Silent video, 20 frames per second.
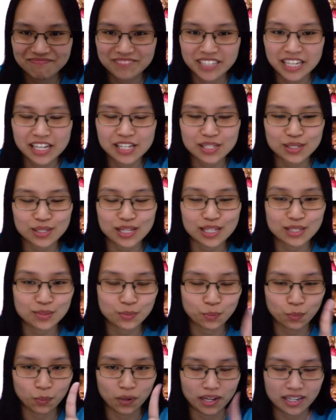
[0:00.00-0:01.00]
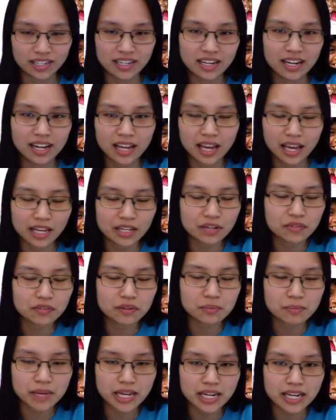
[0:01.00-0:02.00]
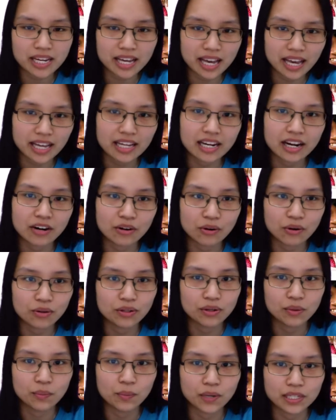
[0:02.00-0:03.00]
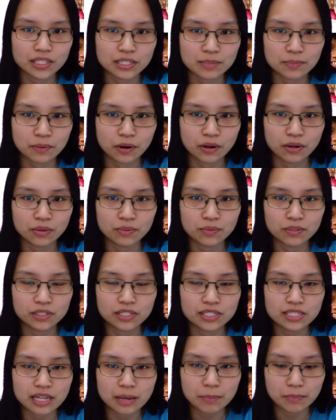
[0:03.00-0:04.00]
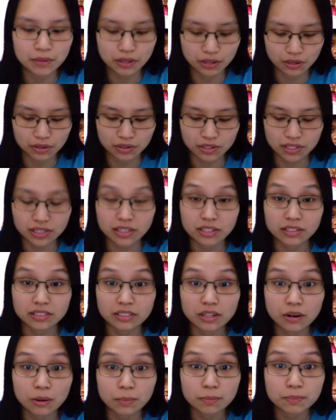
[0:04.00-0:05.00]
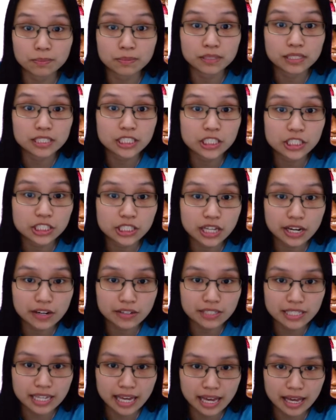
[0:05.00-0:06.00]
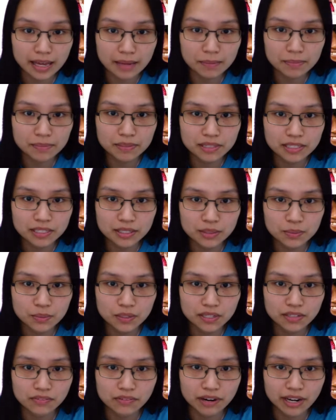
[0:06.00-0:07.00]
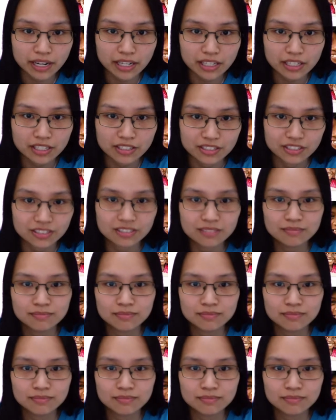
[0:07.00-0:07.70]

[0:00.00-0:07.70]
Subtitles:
So that's 1. And the remaining 8 are all in one spot, which is up here in the top Share tab, this one right here.